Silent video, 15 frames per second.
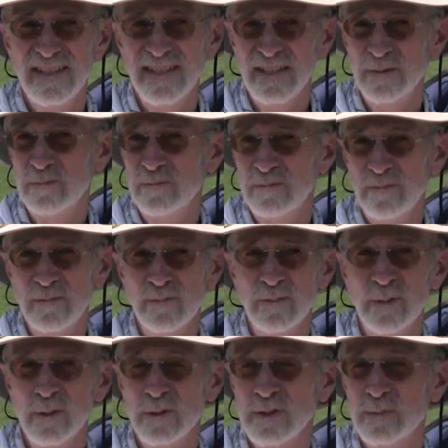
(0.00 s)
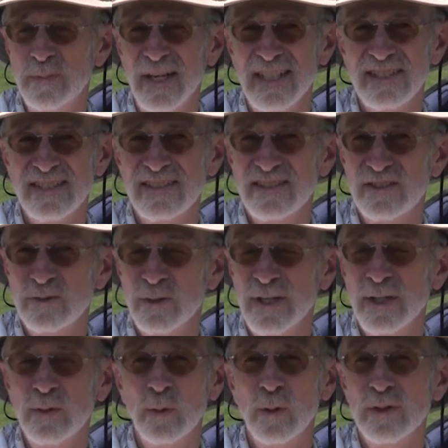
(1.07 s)
the world's best
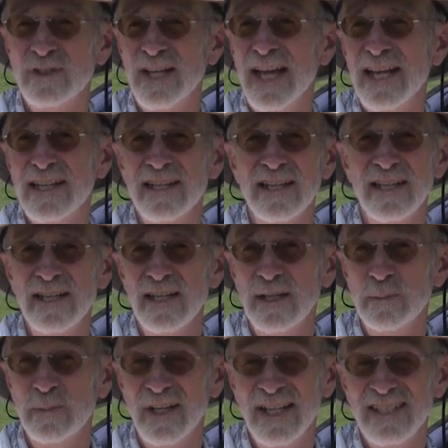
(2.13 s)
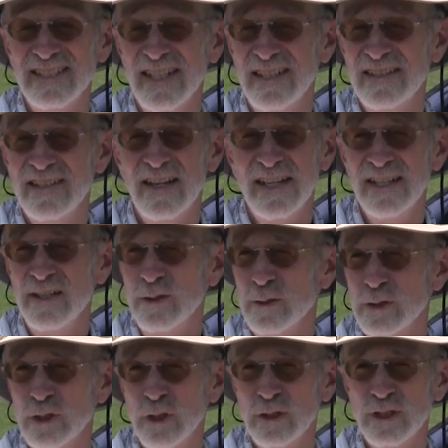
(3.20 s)
string quartet plays at a tiny
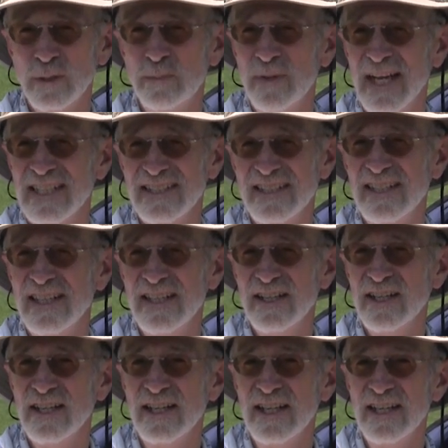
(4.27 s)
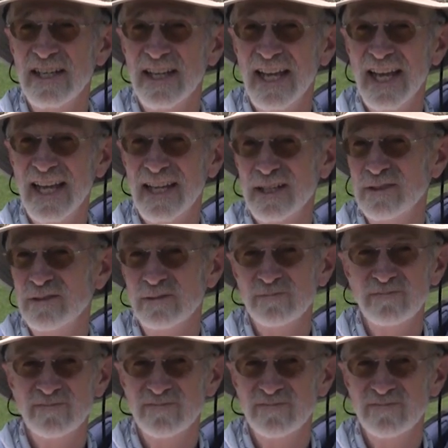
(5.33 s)
little church in Pasadena, and